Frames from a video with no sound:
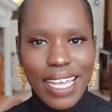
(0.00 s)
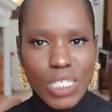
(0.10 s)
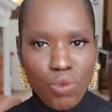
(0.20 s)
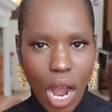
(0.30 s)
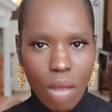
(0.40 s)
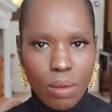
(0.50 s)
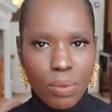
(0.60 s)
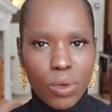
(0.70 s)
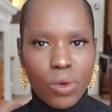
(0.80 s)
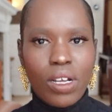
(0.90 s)
is
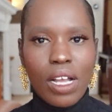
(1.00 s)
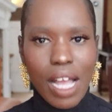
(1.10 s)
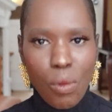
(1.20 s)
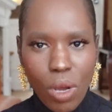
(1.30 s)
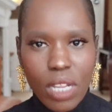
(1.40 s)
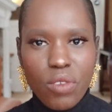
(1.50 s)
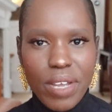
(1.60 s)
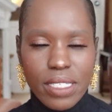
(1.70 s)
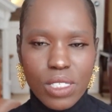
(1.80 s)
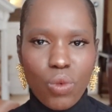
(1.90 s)
wipeable, and one of the
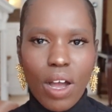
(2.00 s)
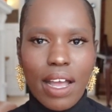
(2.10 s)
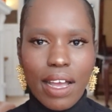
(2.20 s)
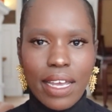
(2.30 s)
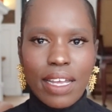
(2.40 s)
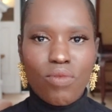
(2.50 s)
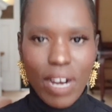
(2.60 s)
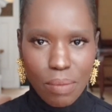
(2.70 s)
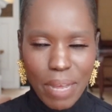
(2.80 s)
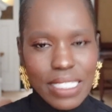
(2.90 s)
reasons why I
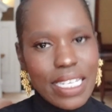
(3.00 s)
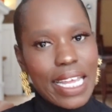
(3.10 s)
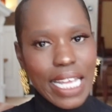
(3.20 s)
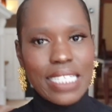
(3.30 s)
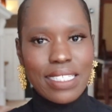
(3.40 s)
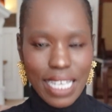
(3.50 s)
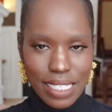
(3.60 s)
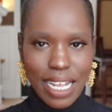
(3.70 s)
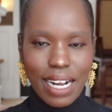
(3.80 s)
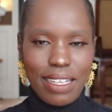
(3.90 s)
recommend it is
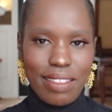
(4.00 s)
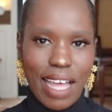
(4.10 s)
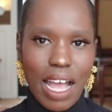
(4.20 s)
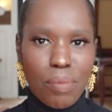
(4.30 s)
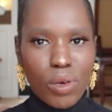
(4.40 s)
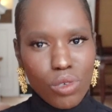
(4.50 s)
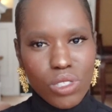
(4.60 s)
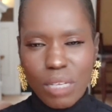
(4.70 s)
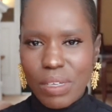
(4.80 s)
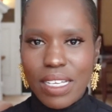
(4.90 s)
exactly that, but
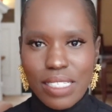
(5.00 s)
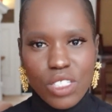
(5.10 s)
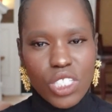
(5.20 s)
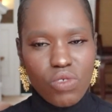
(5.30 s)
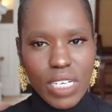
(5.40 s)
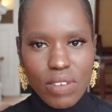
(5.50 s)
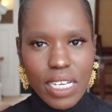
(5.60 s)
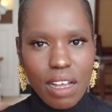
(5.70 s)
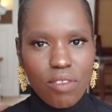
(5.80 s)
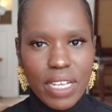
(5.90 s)
also because it's just really, really
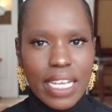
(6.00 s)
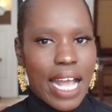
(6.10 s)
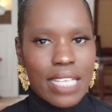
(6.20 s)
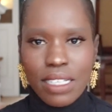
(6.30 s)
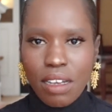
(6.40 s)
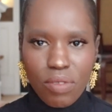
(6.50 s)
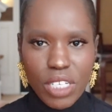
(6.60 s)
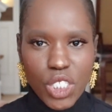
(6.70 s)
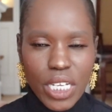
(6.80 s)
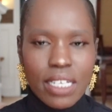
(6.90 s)
lovely. It has a lovely
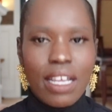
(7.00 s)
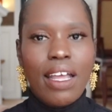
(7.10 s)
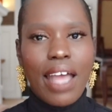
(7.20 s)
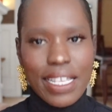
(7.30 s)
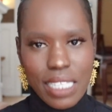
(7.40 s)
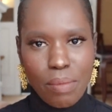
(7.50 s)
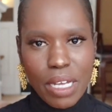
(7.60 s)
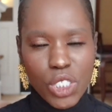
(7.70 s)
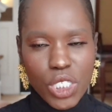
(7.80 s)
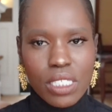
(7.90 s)
sheen, as I
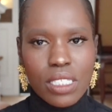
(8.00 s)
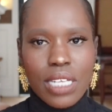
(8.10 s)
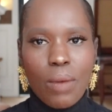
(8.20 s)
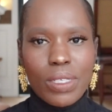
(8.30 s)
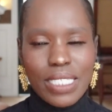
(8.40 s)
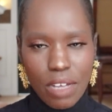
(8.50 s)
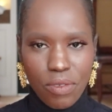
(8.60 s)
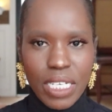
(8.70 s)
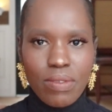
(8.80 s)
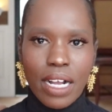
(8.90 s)
mentioned, and I would
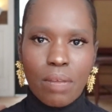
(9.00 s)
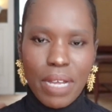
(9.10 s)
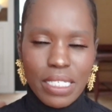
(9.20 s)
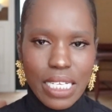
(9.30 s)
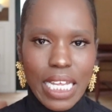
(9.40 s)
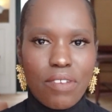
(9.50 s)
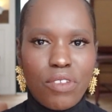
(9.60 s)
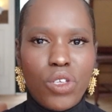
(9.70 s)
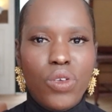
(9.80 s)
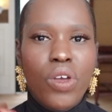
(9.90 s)
definitely recommend it if
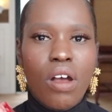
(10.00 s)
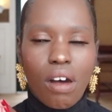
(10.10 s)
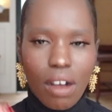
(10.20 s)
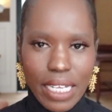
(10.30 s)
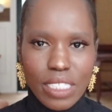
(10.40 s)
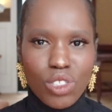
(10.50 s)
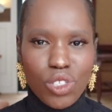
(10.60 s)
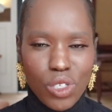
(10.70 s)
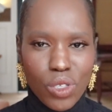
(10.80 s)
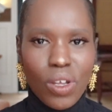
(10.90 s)
you are
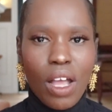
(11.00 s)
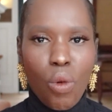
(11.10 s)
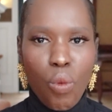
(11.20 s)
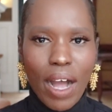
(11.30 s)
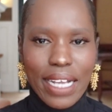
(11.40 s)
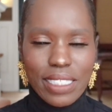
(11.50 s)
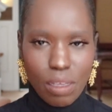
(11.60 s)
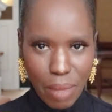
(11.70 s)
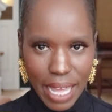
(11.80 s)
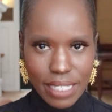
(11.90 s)
into white
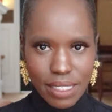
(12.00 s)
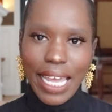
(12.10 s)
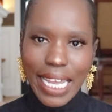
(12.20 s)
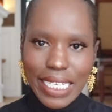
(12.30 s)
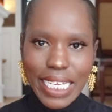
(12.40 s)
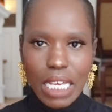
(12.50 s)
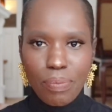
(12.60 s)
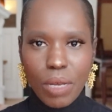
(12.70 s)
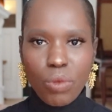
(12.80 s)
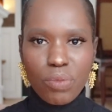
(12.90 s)
paint. In
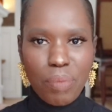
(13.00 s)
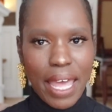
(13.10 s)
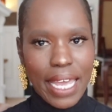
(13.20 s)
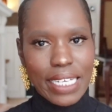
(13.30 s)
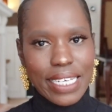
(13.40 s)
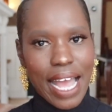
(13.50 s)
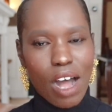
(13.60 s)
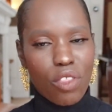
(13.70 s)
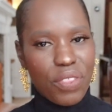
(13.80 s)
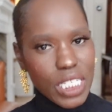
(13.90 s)
keeping with paint,
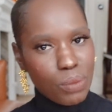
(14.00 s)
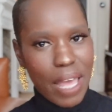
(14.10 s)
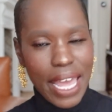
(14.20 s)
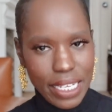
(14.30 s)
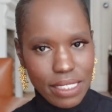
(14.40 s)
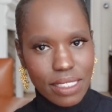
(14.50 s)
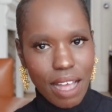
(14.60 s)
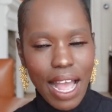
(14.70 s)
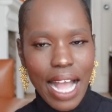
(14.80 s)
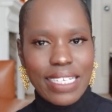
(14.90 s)
now this paint
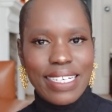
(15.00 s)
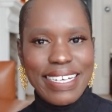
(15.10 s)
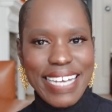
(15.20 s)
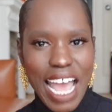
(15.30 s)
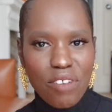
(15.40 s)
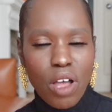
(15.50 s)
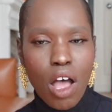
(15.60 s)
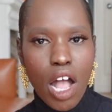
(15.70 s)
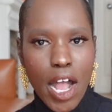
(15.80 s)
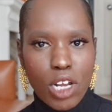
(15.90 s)
I had never
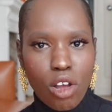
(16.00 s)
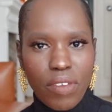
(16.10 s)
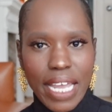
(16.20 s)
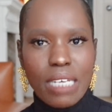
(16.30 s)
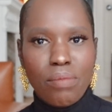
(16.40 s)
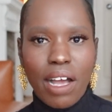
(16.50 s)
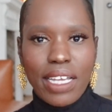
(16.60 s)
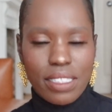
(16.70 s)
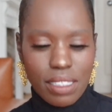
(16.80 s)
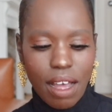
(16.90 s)
heard of in my
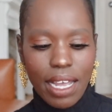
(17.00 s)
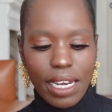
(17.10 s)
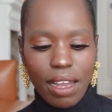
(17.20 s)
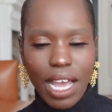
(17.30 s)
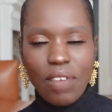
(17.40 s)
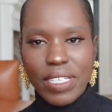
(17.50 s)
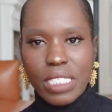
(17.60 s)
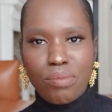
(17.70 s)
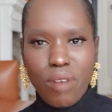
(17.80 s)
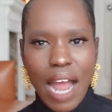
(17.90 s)
entire life. It's a
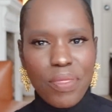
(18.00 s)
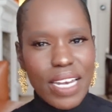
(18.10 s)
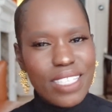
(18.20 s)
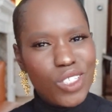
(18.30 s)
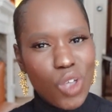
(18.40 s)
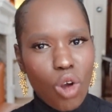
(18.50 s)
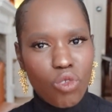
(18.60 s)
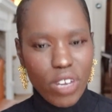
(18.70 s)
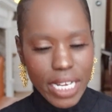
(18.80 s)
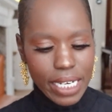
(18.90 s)
brand that is
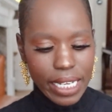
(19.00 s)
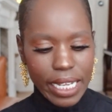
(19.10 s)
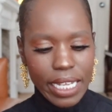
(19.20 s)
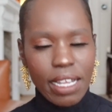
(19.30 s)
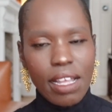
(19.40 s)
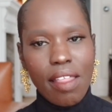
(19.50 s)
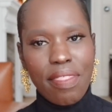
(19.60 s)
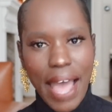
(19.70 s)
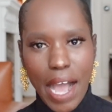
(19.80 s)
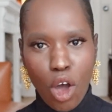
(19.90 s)
not really
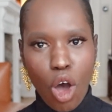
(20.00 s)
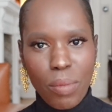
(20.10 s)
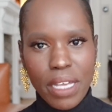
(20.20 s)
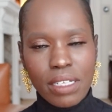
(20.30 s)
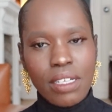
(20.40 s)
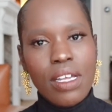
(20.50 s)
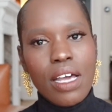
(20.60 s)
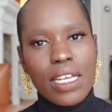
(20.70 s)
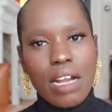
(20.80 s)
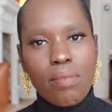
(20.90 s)
that common,
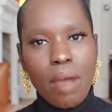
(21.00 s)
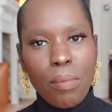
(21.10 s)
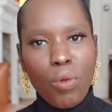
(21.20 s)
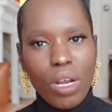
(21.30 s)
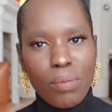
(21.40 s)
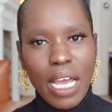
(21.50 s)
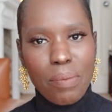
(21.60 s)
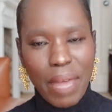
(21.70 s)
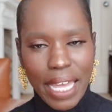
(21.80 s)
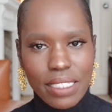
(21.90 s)
and I remember when my
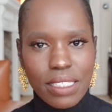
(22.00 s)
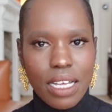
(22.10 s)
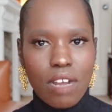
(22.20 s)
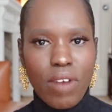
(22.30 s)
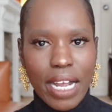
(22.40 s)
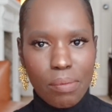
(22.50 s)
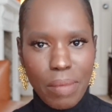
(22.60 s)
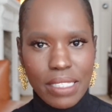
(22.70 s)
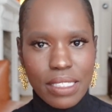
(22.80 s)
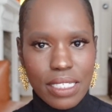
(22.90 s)
painter
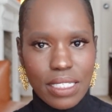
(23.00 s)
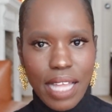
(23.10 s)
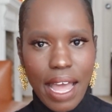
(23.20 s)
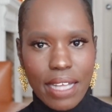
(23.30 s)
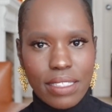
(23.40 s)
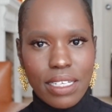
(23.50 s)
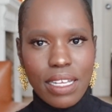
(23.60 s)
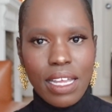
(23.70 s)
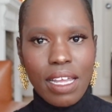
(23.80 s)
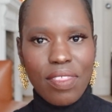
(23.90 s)
recommended that
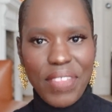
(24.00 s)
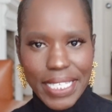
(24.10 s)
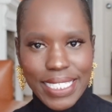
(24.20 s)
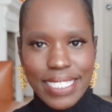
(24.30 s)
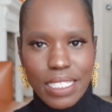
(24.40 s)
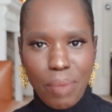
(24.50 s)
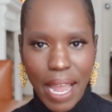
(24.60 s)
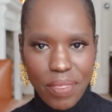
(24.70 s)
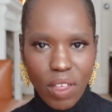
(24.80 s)
this is the paint